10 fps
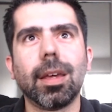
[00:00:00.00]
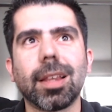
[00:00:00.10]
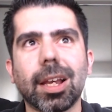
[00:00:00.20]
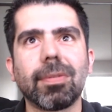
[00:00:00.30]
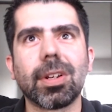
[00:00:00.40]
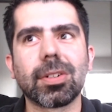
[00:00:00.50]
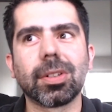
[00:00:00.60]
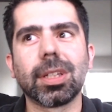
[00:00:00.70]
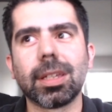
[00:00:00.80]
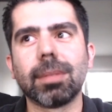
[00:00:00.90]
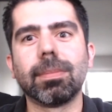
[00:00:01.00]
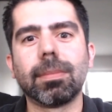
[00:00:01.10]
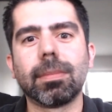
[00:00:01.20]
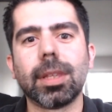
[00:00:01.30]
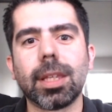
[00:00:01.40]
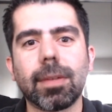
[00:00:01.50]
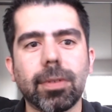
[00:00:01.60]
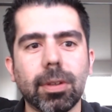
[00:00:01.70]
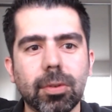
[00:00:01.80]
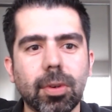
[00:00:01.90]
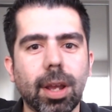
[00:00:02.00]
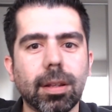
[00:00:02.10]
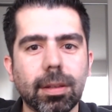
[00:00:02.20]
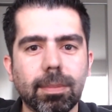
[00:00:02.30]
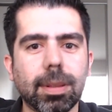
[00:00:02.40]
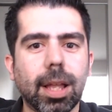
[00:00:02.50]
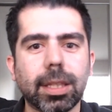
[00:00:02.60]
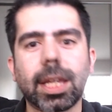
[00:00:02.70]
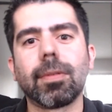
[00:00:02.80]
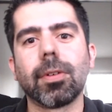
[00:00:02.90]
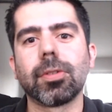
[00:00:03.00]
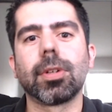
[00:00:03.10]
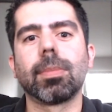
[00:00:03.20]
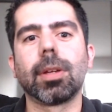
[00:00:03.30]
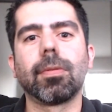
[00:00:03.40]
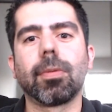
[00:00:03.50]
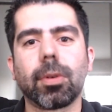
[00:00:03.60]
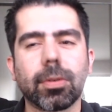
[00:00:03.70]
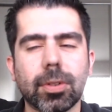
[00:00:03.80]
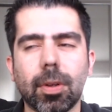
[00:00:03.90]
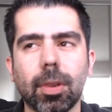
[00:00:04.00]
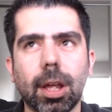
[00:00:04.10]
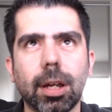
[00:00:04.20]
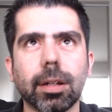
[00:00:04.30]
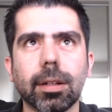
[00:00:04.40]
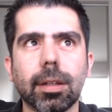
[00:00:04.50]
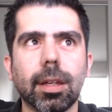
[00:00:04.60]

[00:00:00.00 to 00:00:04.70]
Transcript: Like eventually, if you try to block the anniversary update for so long,